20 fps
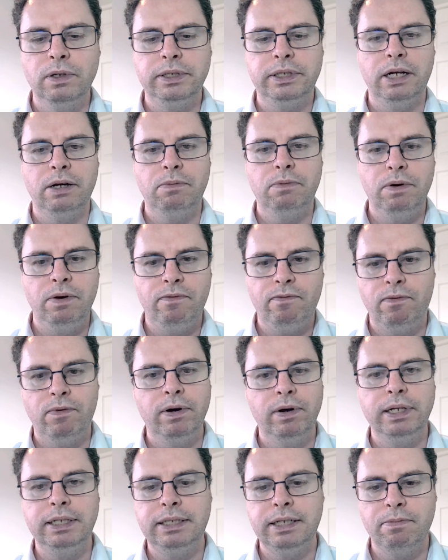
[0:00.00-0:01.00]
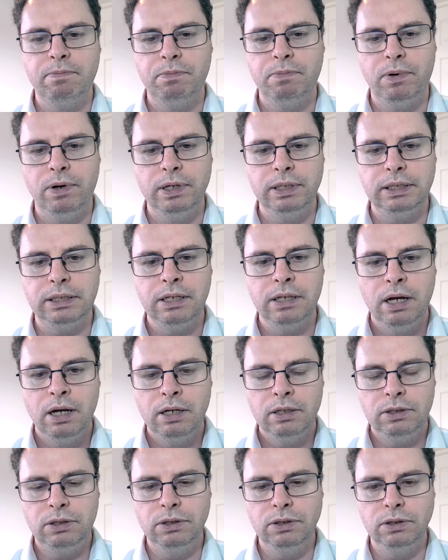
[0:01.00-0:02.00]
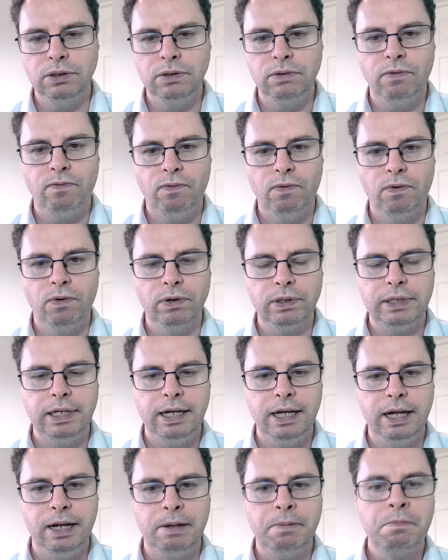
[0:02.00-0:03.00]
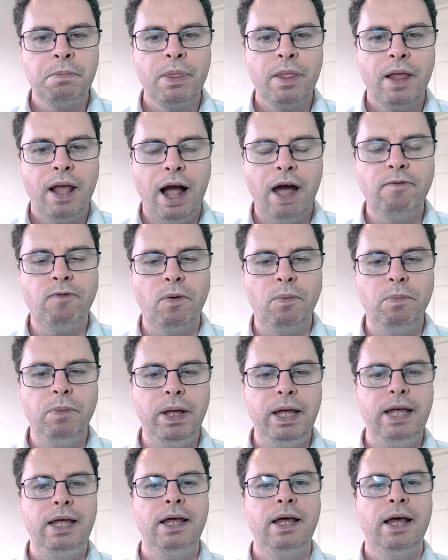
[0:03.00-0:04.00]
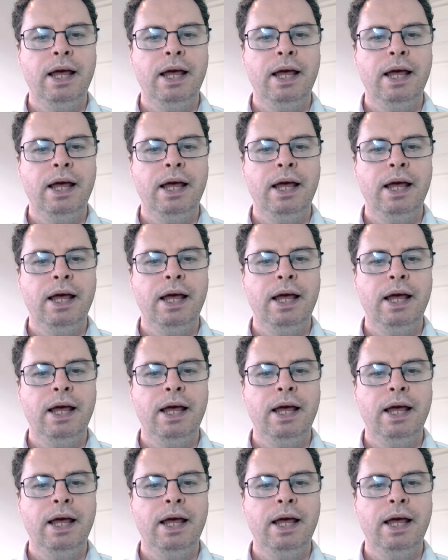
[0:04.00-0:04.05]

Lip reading: they win 47 points to 14. And for me,